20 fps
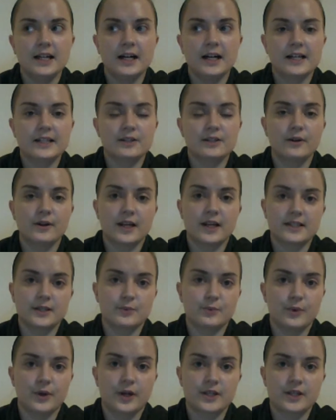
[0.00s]
as long as
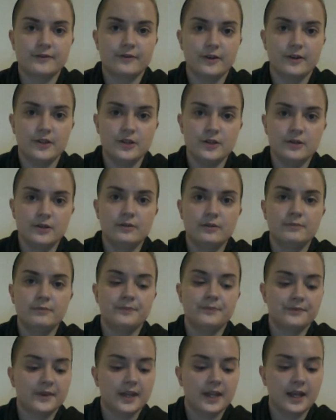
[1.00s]
it works for you
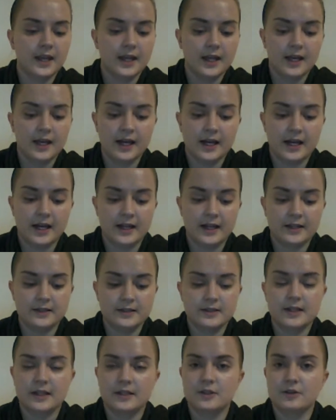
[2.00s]

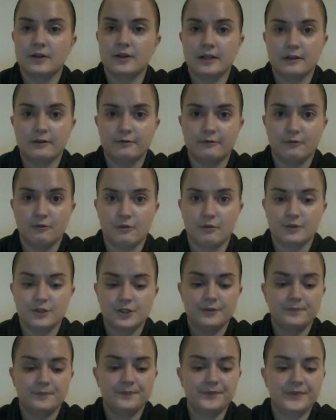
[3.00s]
and that you can
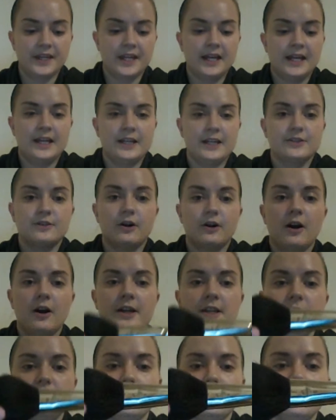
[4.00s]
afford. So
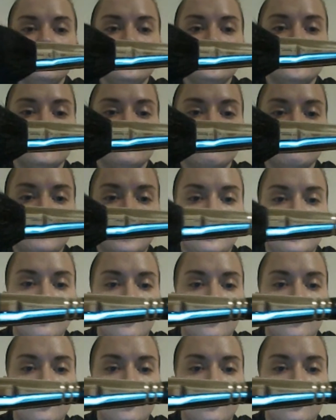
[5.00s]
I use MAC